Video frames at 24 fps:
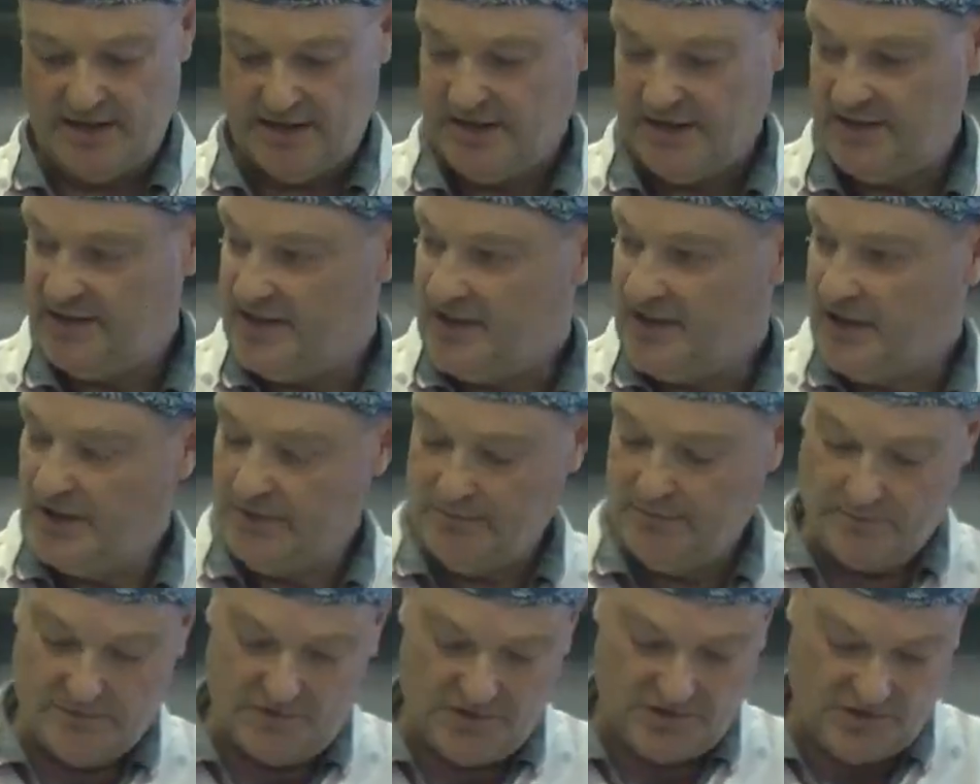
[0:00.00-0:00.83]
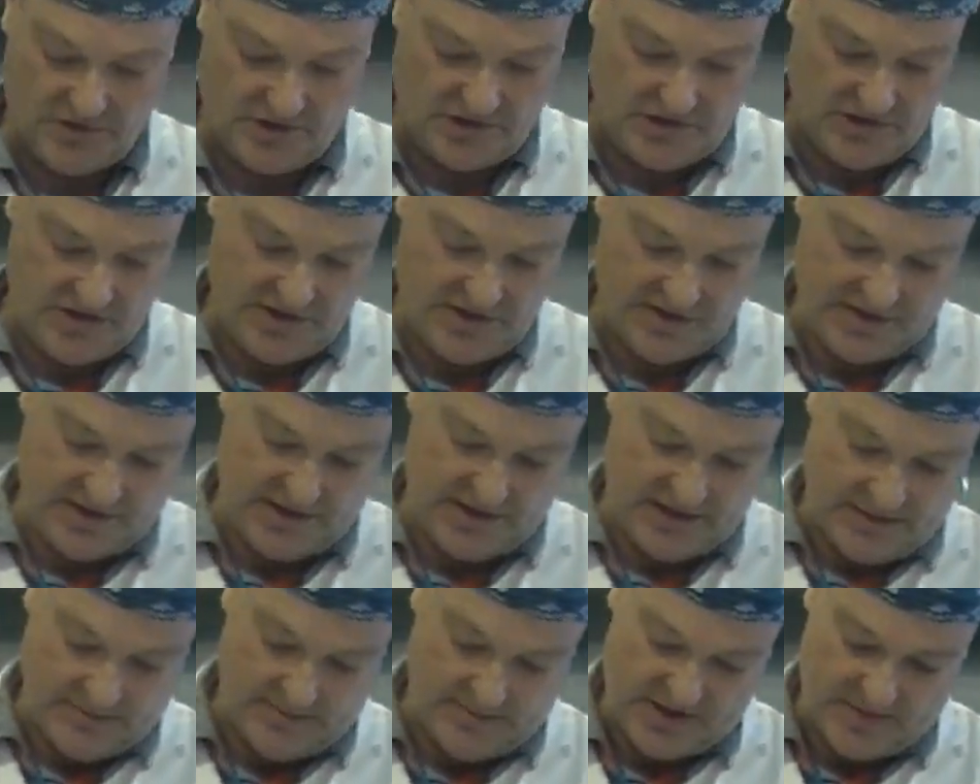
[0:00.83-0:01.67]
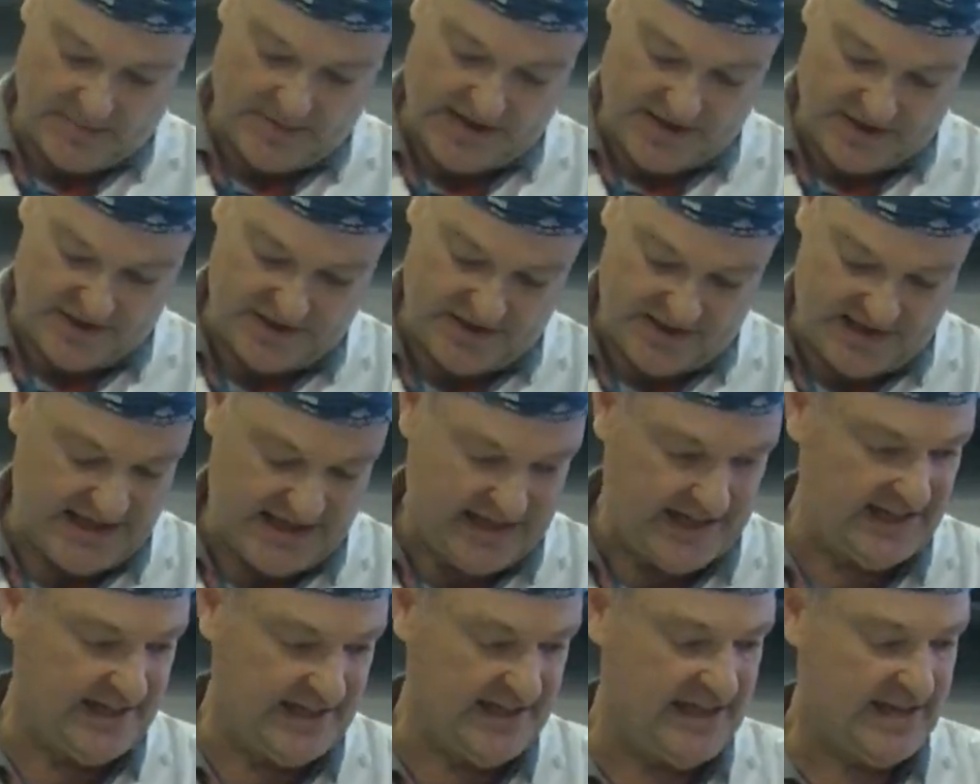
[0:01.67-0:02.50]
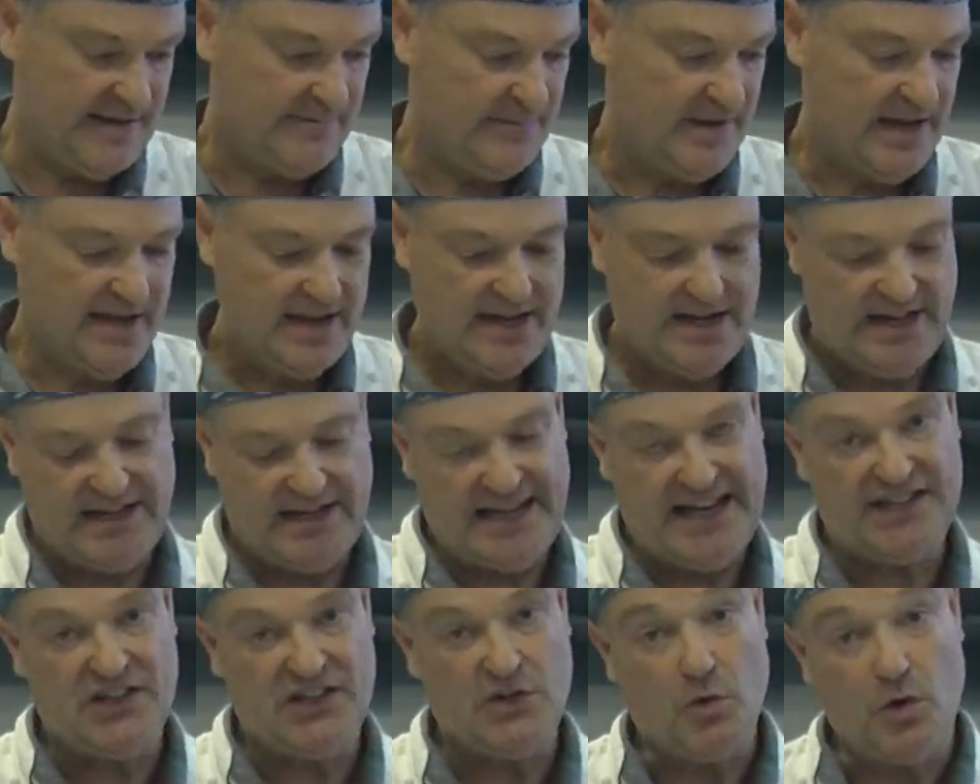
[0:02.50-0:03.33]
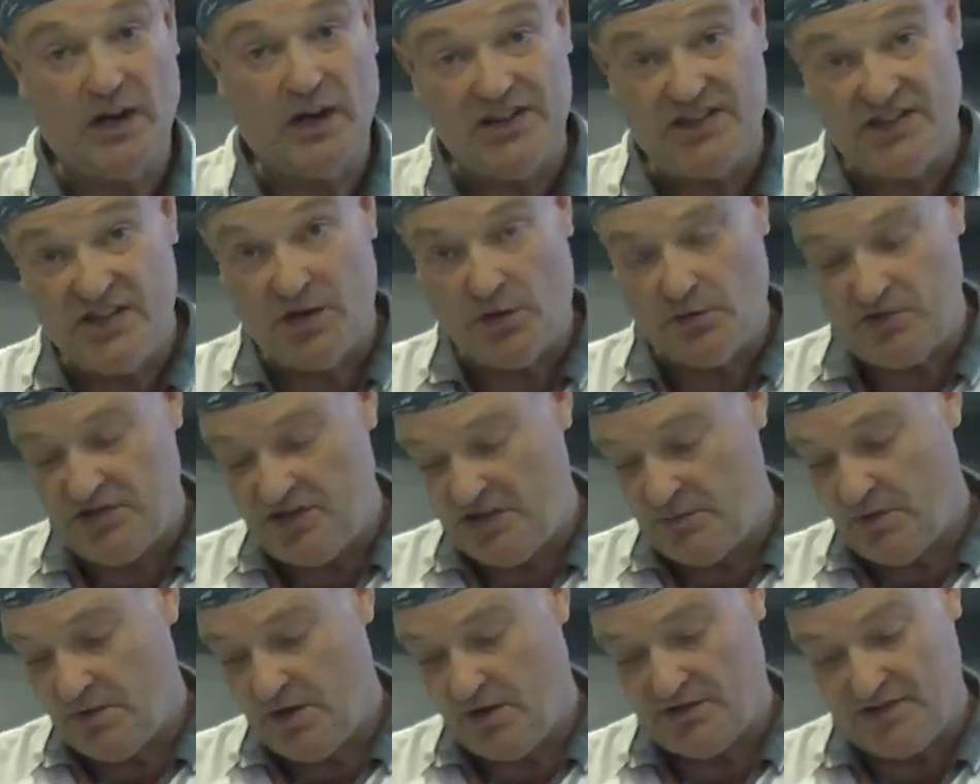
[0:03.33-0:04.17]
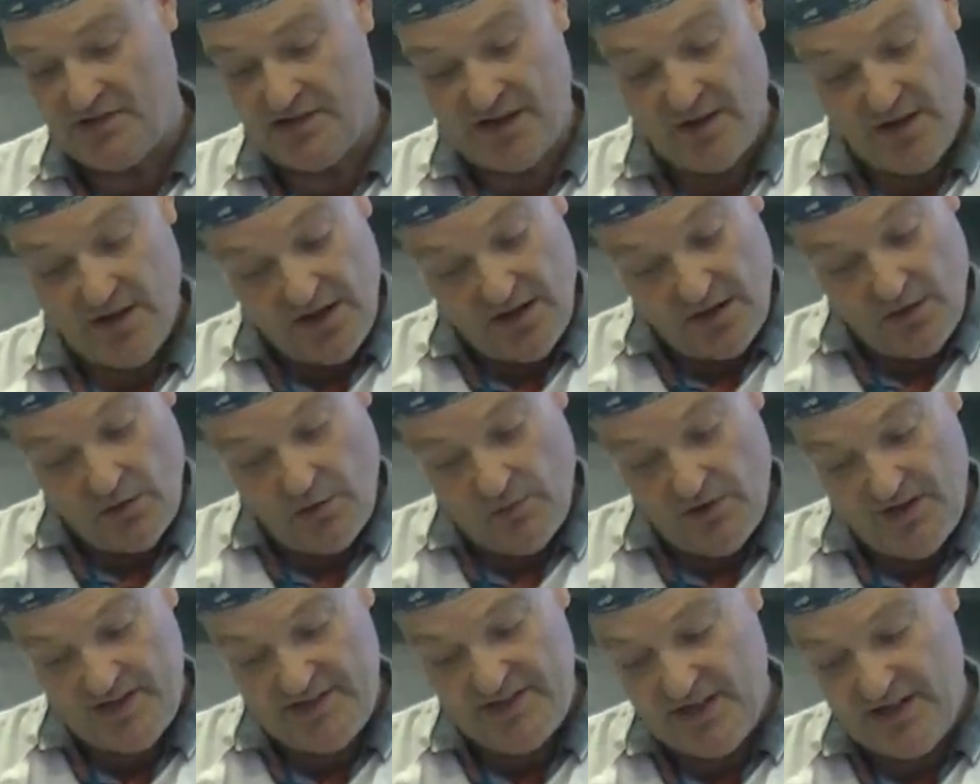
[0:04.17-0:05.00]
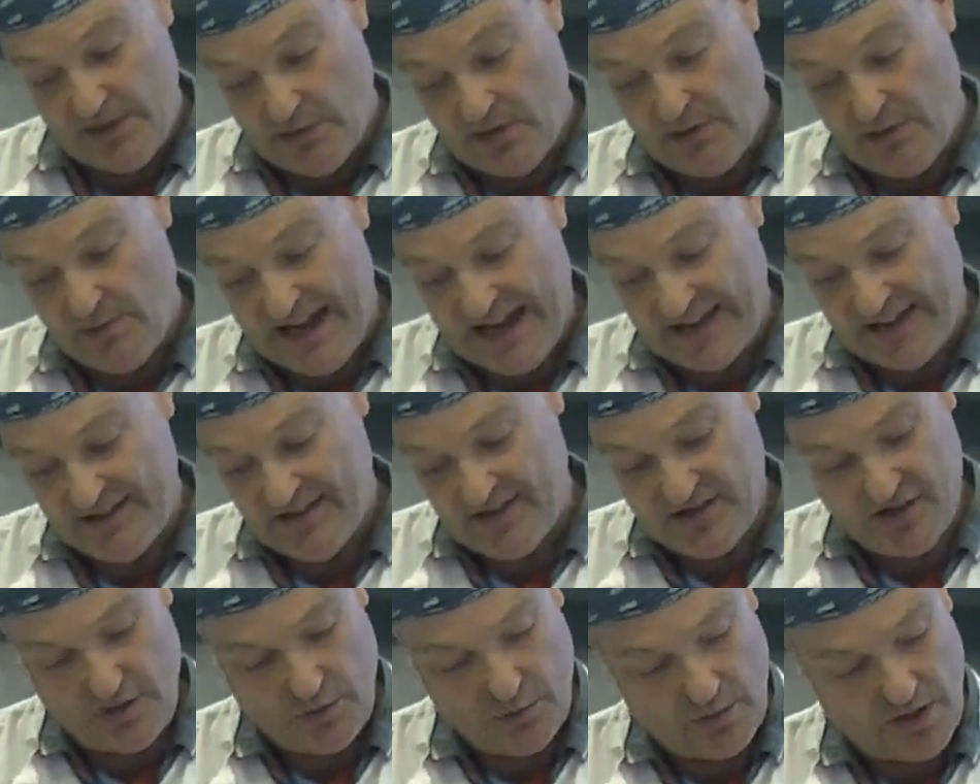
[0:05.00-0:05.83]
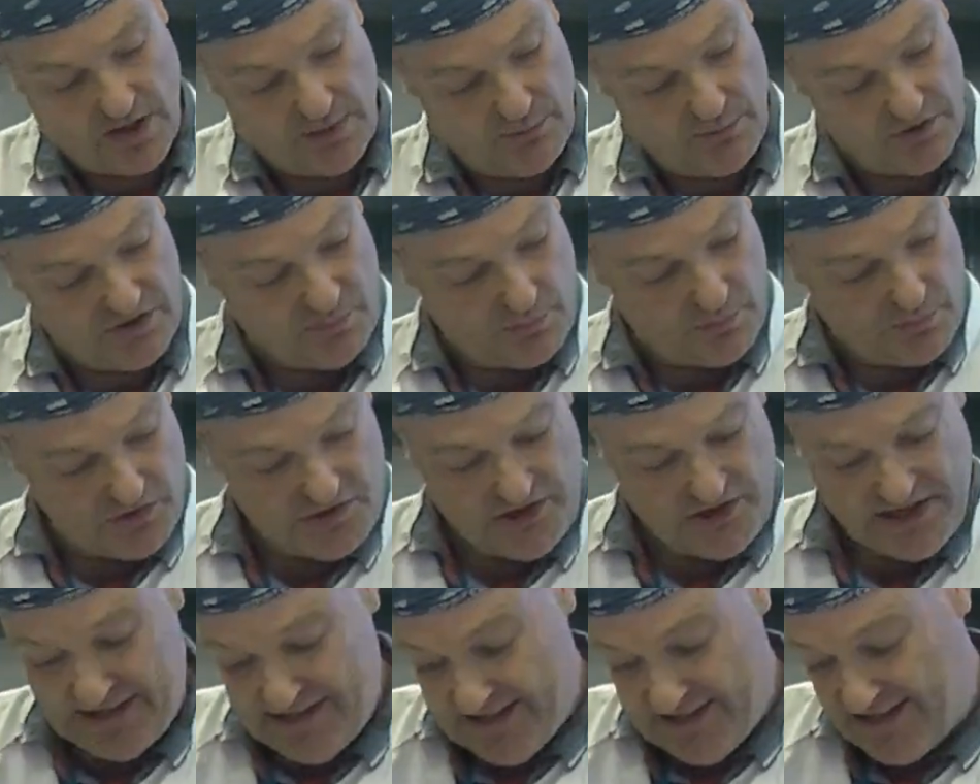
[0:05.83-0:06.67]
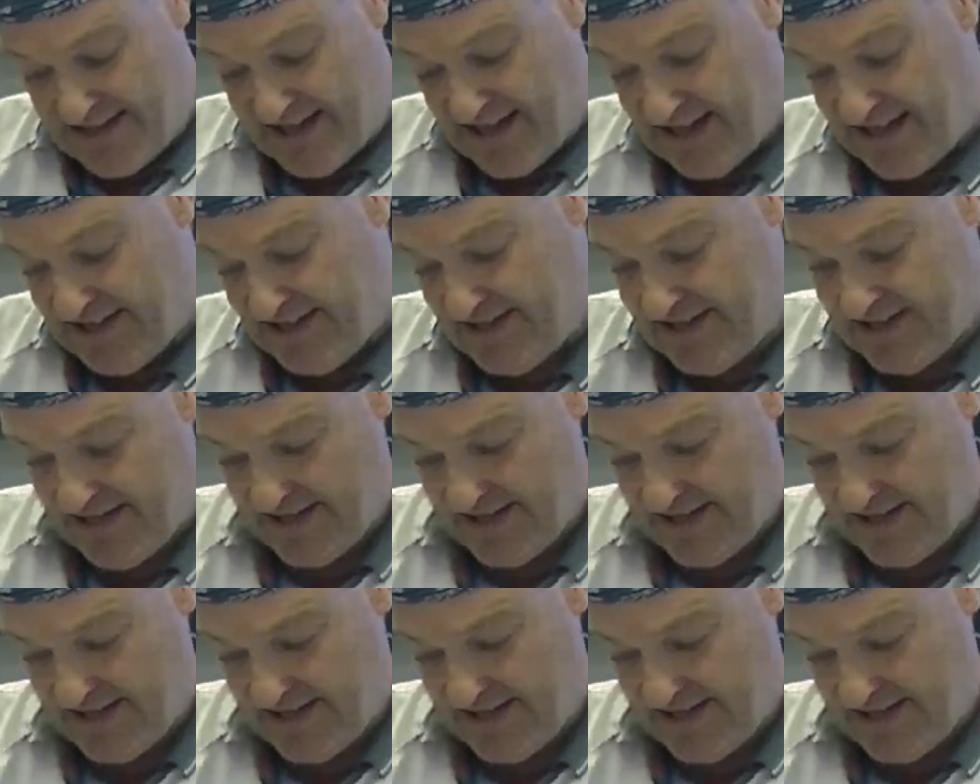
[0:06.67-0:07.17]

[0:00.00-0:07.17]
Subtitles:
So just a couple of splashes of that in there, and that's quite salty as well. So always, add the salt I would towards the end to taste.